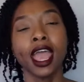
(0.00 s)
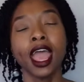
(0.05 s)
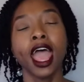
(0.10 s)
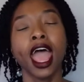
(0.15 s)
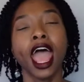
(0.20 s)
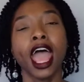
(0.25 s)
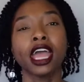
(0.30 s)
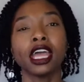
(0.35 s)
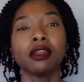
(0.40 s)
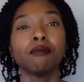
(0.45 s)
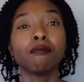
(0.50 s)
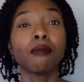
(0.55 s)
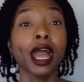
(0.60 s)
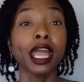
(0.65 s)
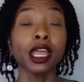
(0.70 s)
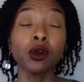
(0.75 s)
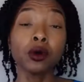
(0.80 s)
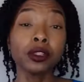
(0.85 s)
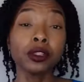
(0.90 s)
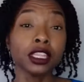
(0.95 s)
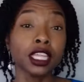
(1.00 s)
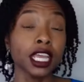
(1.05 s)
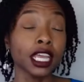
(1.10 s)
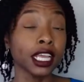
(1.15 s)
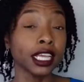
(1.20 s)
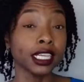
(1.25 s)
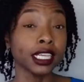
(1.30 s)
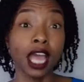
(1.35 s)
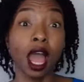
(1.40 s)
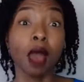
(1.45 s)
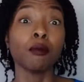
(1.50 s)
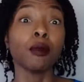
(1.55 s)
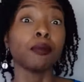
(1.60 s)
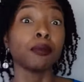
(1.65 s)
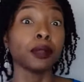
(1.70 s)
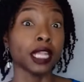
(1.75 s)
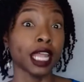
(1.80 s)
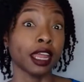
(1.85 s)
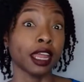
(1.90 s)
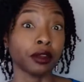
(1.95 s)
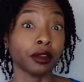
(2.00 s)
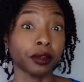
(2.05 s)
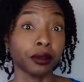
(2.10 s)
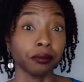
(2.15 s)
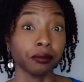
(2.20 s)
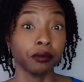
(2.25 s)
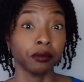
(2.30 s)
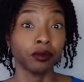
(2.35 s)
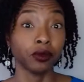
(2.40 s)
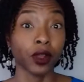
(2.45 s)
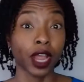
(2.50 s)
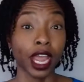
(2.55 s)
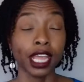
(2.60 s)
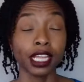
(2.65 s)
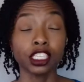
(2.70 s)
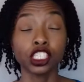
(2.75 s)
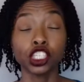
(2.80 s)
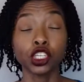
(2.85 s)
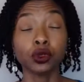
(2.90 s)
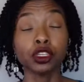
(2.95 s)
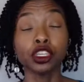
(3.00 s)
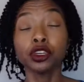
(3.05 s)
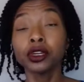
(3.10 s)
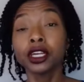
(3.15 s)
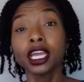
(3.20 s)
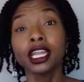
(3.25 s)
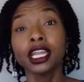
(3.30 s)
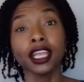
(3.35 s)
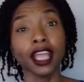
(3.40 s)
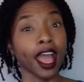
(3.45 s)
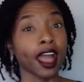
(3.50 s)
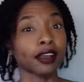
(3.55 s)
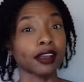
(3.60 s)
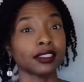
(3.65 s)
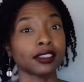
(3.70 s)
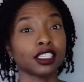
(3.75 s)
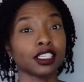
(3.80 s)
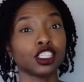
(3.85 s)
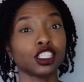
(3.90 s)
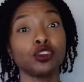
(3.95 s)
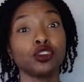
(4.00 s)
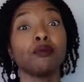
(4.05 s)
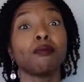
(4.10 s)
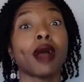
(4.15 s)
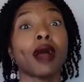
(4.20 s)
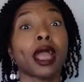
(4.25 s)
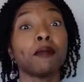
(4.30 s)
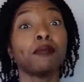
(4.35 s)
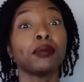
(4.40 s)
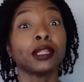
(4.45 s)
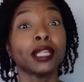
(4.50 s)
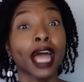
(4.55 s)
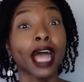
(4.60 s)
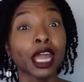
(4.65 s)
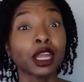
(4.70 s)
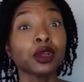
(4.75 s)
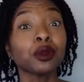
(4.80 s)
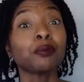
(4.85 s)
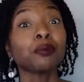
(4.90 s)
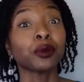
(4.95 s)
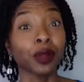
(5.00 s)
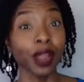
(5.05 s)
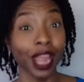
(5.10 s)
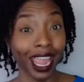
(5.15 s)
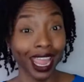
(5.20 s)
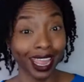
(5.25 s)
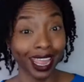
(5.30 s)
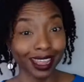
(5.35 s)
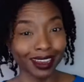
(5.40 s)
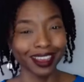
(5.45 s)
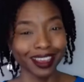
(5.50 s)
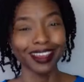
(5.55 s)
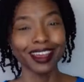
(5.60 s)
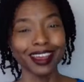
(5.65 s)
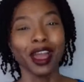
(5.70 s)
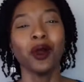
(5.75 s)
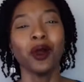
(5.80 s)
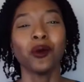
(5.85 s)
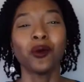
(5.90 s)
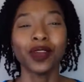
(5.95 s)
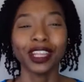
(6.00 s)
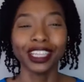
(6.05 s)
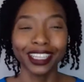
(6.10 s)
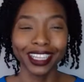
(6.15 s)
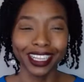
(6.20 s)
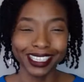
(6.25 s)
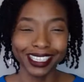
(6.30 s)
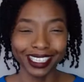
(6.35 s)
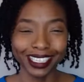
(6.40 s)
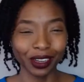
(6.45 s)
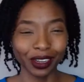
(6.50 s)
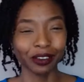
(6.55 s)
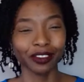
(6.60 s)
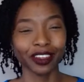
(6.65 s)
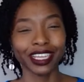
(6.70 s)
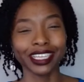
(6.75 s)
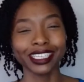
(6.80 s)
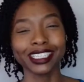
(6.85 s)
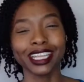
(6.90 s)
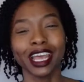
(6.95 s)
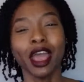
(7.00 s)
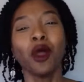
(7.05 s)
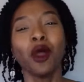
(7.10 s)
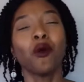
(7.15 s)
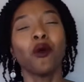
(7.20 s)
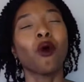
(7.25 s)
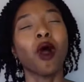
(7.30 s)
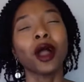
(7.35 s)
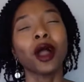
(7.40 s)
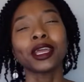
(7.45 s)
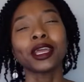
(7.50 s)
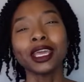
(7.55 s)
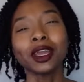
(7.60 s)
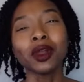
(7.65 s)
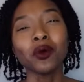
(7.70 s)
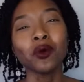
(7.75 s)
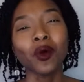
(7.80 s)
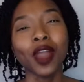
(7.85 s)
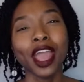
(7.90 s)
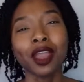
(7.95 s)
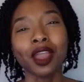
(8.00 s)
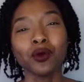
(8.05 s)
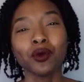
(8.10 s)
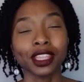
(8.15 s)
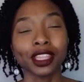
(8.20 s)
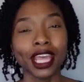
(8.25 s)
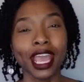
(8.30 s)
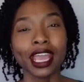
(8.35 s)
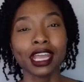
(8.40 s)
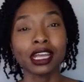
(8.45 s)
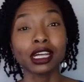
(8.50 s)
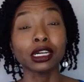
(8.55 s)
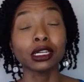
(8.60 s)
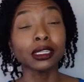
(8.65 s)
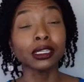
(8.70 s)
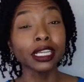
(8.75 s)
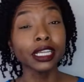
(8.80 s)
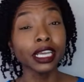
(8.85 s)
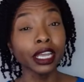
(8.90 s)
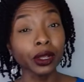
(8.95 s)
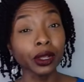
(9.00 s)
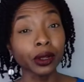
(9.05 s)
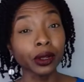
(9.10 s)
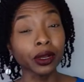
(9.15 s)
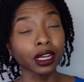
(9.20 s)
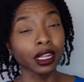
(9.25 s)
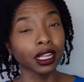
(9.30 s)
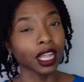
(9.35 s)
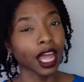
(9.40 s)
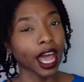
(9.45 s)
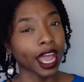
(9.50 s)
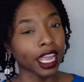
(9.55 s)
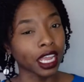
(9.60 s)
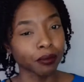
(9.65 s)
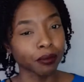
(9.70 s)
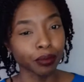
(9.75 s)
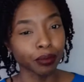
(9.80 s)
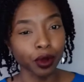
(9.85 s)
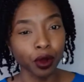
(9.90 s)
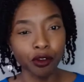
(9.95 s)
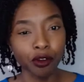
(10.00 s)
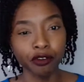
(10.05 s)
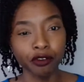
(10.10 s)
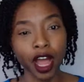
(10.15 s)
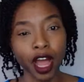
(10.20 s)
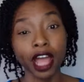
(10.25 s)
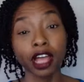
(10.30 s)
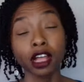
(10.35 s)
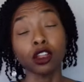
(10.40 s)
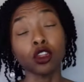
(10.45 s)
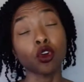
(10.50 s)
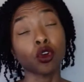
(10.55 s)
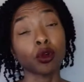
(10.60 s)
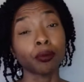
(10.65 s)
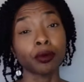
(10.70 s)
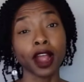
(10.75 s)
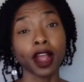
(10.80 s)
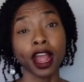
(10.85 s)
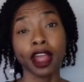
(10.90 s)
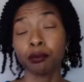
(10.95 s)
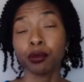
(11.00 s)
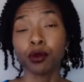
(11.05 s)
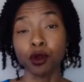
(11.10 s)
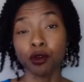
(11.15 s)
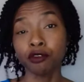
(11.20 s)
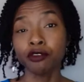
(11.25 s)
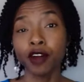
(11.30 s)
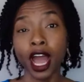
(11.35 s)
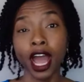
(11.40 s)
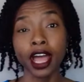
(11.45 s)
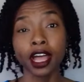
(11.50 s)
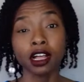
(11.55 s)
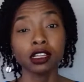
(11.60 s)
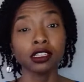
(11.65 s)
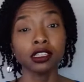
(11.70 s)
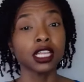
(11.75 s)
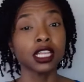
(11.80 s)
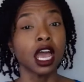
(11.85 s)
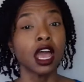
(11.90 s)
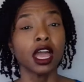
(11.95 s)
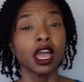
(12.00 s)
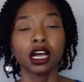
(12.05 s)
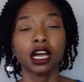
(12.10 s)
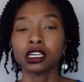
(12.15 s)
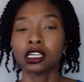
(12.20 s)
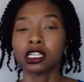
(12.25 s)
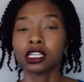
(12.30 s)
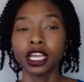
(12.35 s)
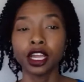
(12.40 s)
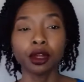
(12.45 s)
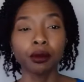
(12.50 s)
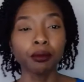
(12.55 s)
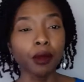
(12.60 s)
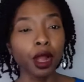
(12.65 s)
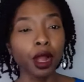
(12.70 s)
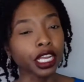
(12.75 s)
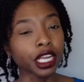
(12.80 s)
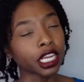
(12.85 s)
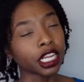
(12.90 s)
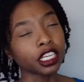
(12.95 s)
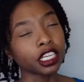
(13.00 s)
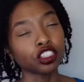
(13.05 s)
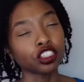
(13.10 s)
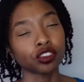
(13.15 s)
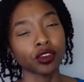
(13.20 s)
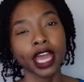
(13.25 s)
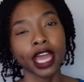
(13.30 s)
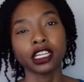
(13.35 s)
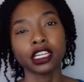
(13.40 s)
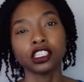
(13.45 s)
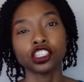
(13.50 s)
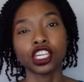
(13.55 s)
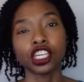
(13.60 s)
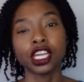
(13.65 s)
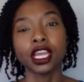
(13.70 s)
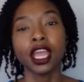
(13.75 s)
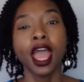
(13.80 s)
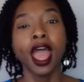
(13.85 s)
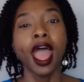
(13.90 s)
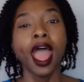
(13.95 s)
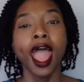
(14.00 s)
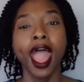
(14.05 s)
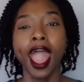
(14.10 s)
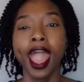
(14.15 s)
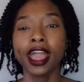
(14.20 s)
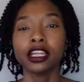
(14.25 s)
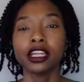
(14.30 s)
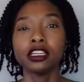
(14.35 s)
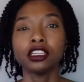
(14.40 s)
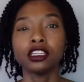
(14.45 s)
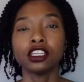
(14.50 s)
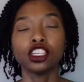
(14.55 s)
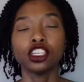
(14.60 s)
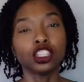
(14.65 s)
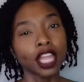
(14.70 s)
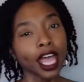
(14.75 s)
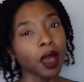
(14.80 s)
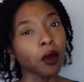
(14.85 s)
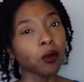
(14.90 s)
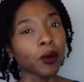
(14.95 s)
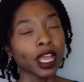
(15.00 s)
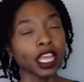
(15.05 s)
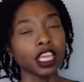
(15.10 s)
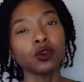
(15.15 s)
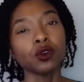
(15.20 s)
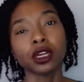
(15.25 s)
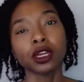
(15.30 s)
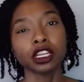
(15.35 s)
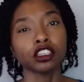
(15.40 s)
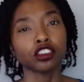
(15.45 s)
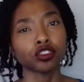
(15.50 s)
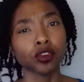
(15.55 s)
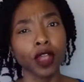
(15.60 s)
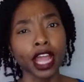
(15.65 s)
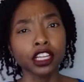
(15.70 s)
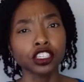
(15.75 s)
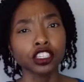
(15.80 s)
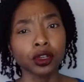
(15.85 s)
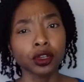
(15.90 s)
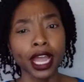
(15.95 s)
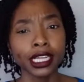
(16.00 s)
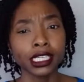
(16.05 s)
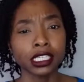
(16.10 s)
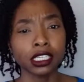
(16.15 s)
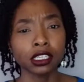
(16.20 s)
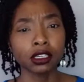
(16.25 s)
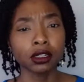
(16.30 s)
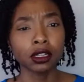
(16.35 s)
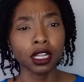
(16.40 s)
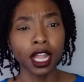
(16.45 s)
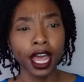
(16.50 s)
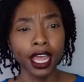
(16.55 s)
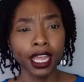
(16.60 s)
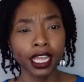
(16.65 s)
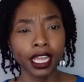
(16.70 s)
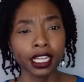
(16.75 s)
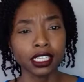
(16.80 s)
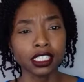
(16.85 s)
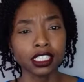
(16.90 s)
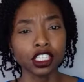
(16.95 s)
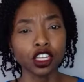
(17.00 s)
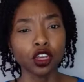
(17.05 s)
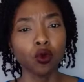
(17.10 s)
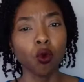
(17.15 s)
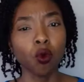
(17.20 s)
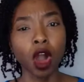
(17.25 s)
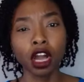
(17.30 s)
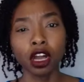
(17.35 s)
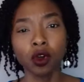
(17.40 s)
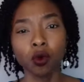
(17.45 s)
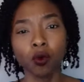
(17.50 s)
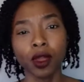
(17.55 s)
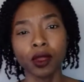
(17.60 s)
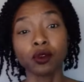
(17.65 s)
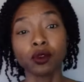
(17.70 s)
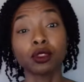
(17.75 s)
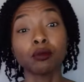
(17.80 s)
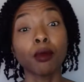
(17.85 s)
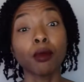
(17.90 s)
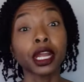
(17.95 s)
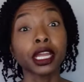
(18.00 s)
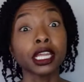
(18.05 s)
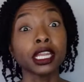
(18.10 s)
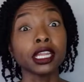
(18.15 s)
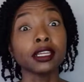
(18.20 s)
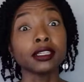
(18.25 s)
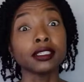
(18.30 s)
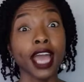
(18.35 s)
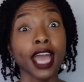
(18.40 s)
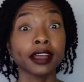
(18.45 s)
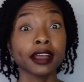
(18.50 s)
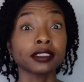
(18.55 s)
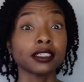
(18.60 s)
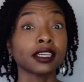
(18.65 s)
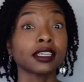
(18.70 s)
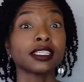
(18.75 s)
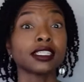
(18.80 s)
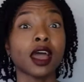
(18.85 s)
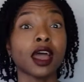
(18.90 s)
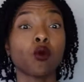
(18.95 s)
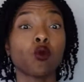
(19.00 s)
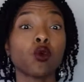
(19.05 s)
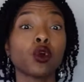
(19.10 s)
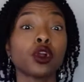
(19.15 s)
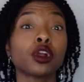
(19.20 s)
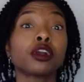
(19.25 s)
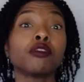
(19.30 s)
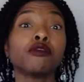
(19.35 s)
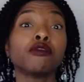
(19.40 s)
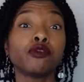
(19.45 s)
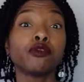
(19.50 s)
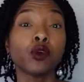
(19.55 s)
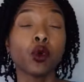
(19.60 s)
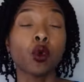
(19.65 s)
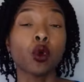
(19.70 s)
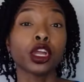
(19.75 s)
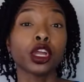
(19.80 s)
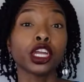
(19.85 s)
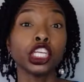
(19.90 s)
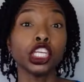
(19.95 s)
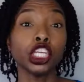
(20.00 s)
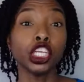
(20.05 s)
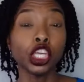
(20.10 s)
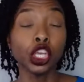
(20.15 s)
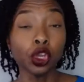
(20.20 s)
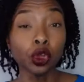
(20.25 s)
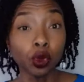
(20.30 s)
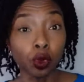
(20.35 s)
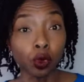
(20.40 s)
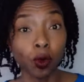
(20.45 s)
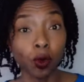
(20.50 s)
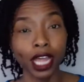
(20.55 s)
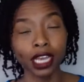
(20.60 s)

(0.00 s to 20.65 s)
And my whole thing is I'm a planner, right? So you're getting access to my planner brain with this service, walking away with a clear client profile or profiles, a clear marketing strategy, and that way you can attract your ideal clients. You'll walk away with marketing tactics that work for you